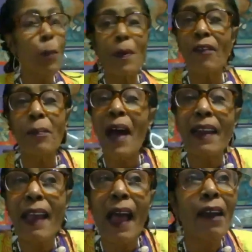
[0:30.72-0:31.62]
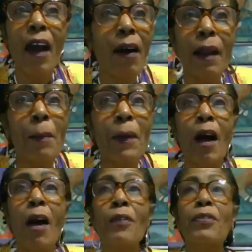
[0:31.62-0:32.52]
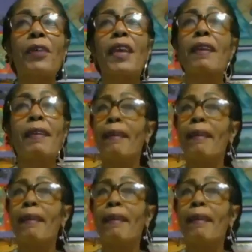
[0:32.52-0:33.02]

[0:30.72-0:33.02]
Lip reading: everybody got caught up on all three